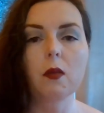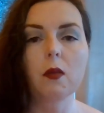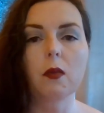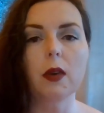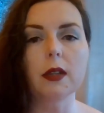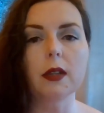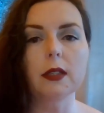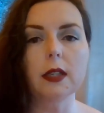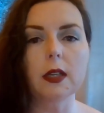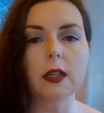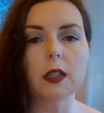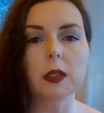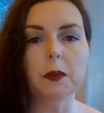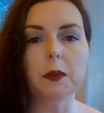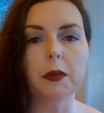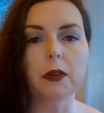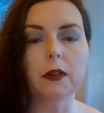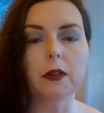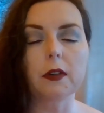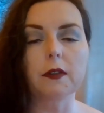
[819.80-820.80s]
one
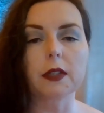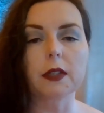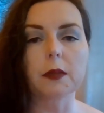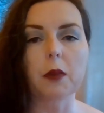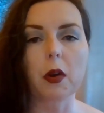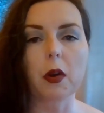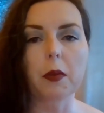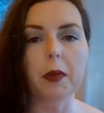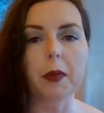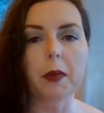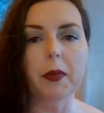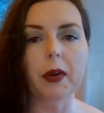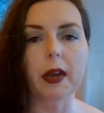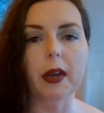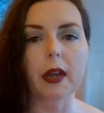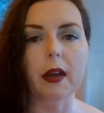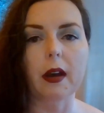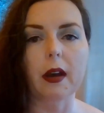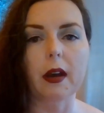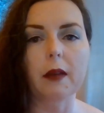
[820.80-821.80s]
teaspoon of smoked
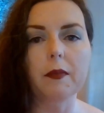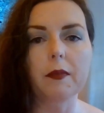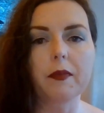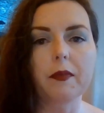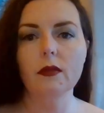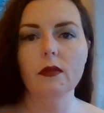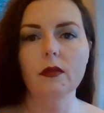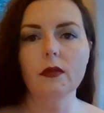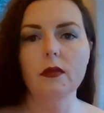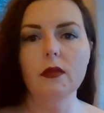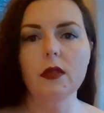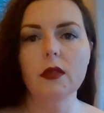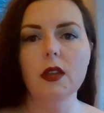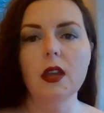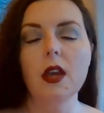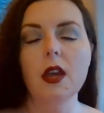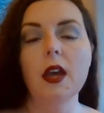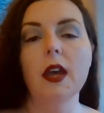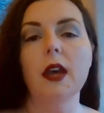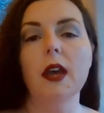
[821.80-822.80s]
paprika,
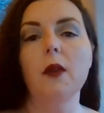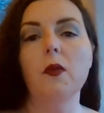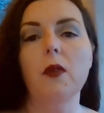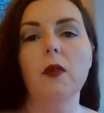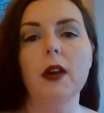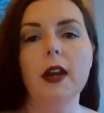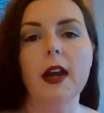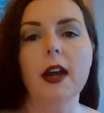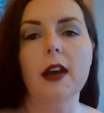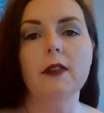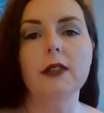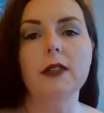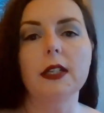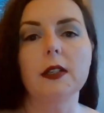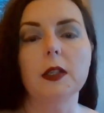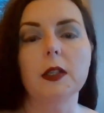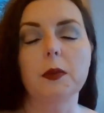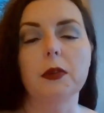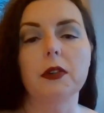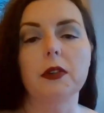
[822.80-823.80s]
and one half
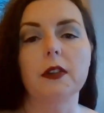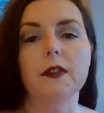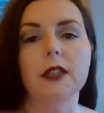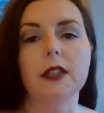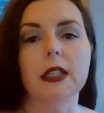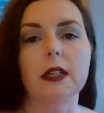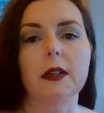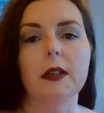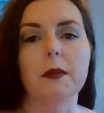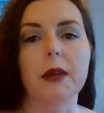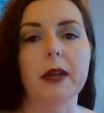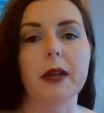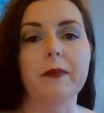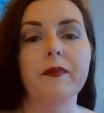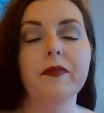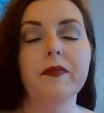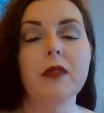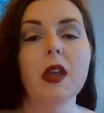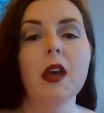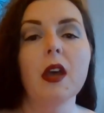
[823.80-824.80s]
teaspoon of cinnamon.
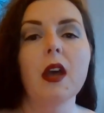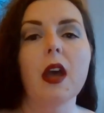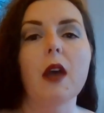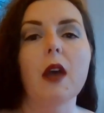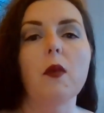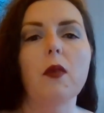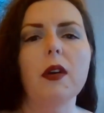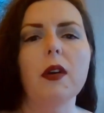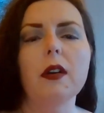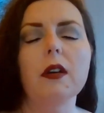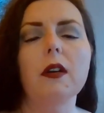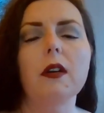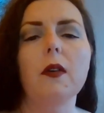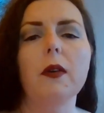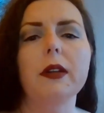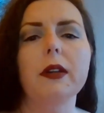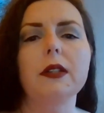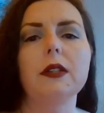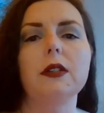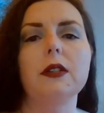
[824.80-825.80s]
And what you're
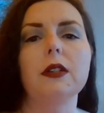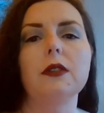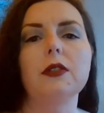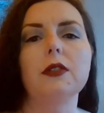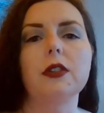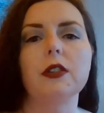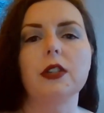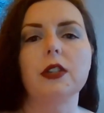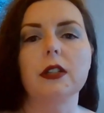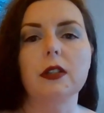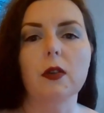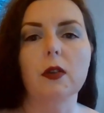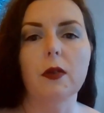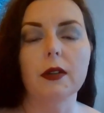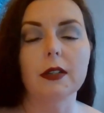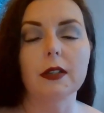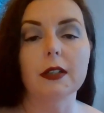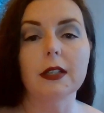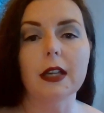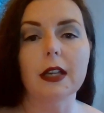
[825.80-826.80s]
going to do is you're just
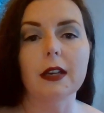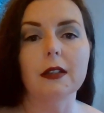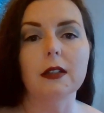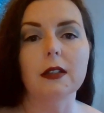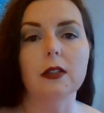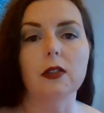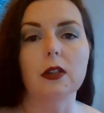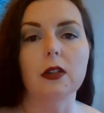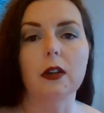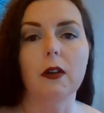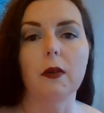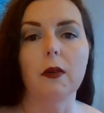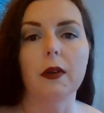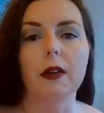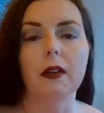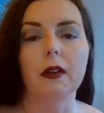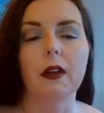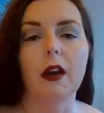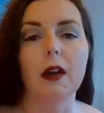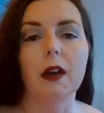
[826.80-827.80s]
going to taste as you're going
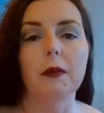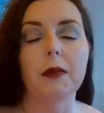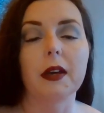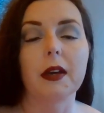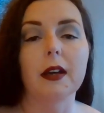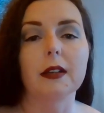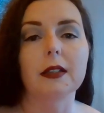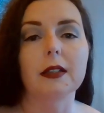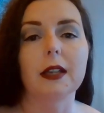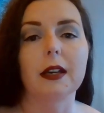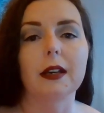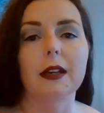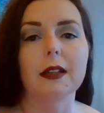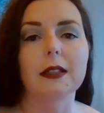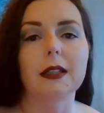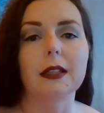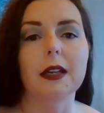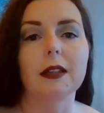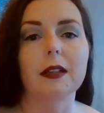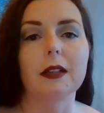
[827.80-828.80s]
along because like I
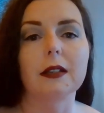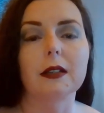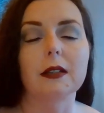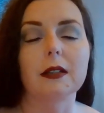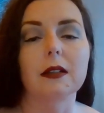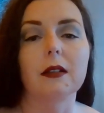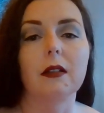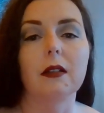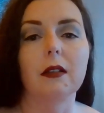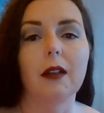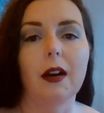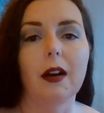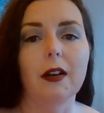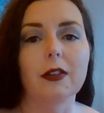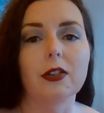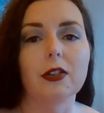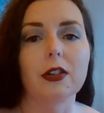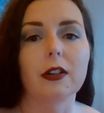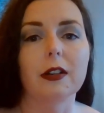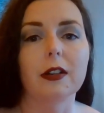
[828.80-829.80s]
said, this is a
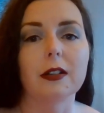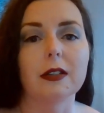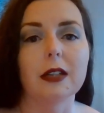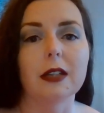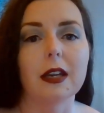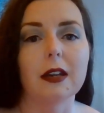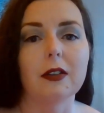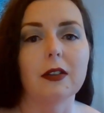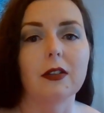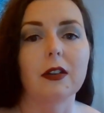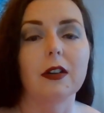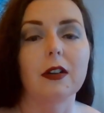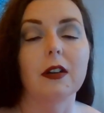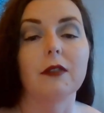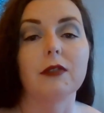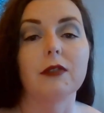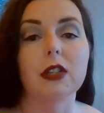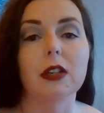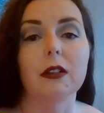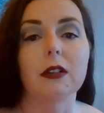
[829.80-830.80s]
larger container
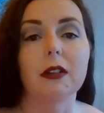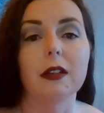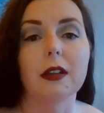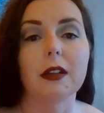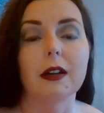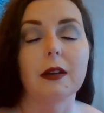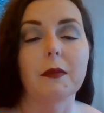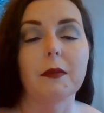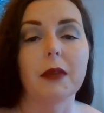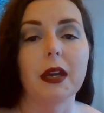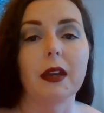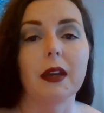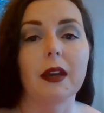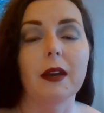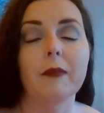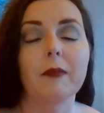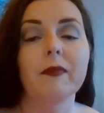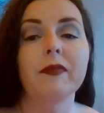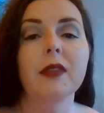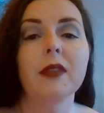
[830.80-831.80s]
of chili that I'm
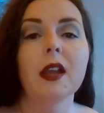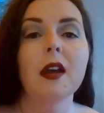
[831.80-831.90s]
making.